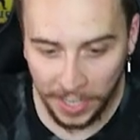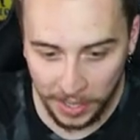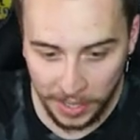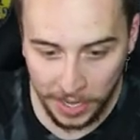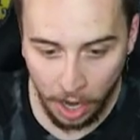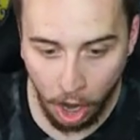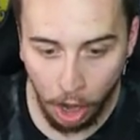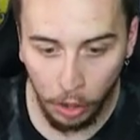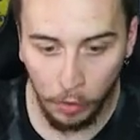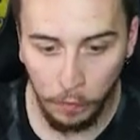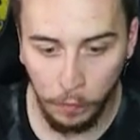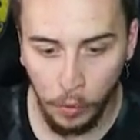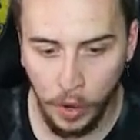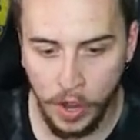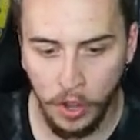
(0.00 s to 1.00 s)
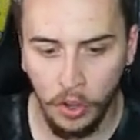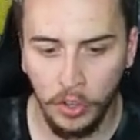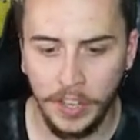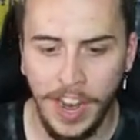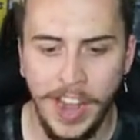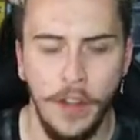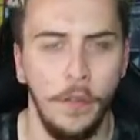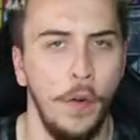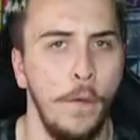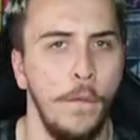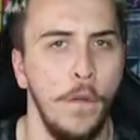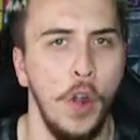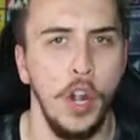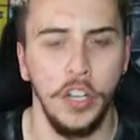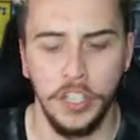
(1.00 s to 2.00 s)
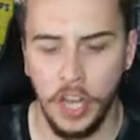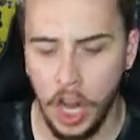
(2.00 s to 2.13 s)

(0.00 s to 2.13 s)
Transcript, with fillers: the holo foil kind of reverse